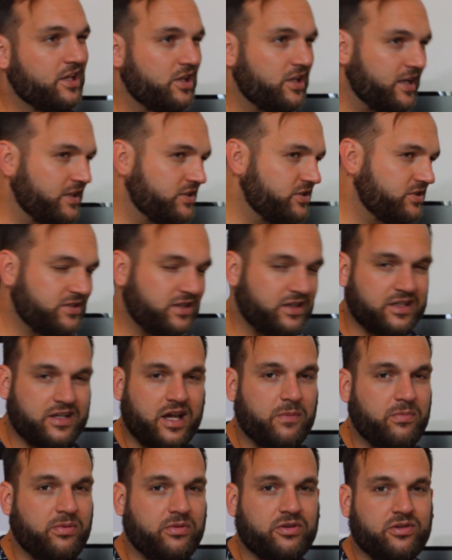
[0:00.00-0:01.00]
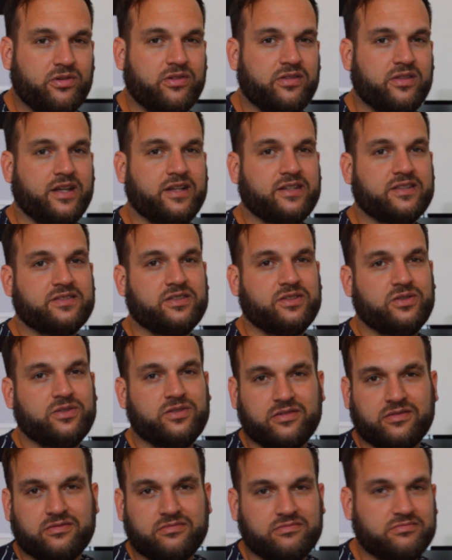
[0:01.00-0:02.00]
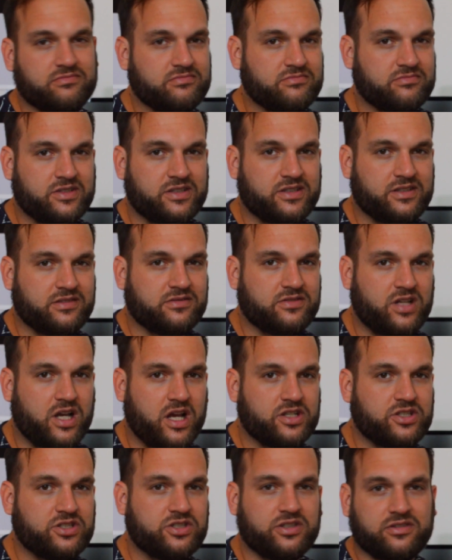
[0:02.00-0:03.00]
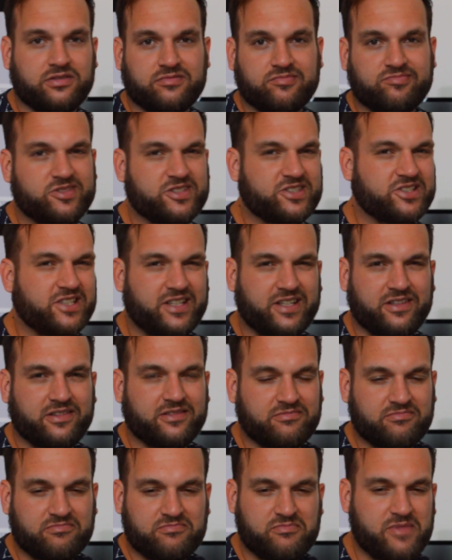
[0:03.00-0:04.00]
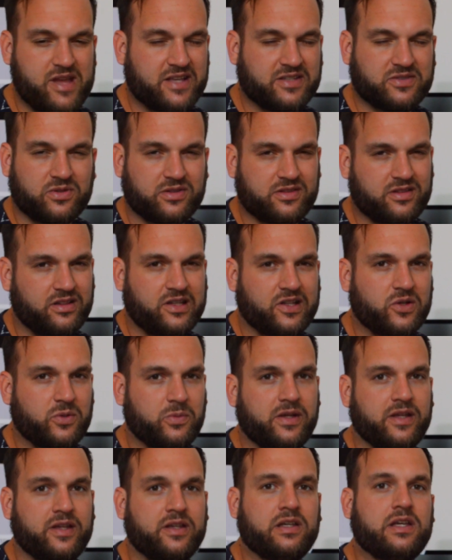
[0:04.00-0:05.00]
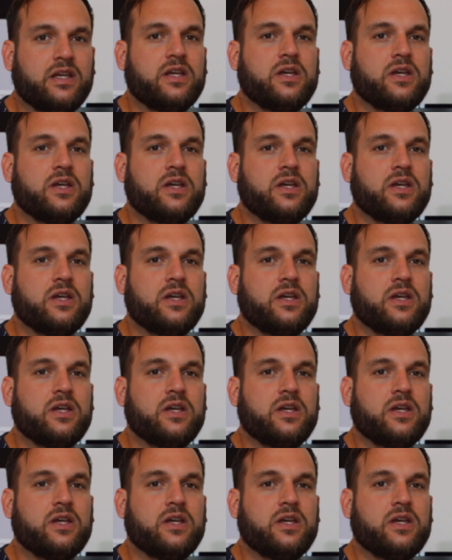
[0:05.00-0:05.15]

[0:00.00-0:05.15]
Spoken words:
It's just a couple little things that you can touch and see and mess with a little bit,